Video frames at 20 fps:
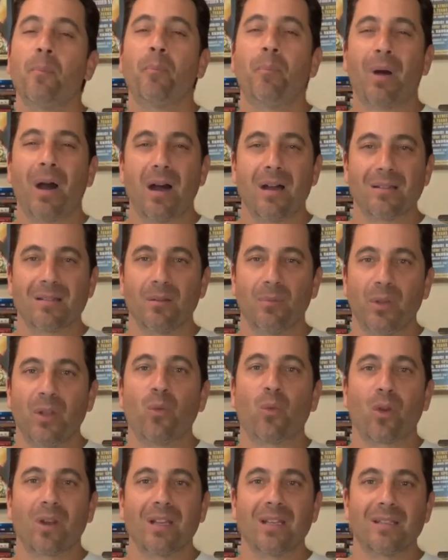Possibly,
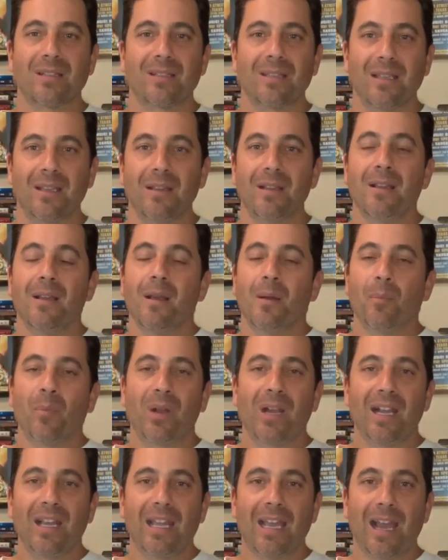we're gonna see. But
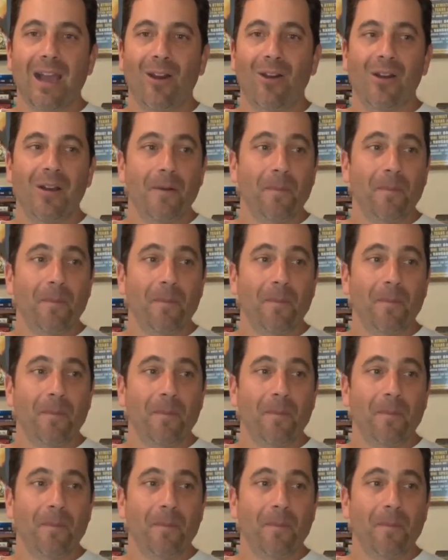anyhow,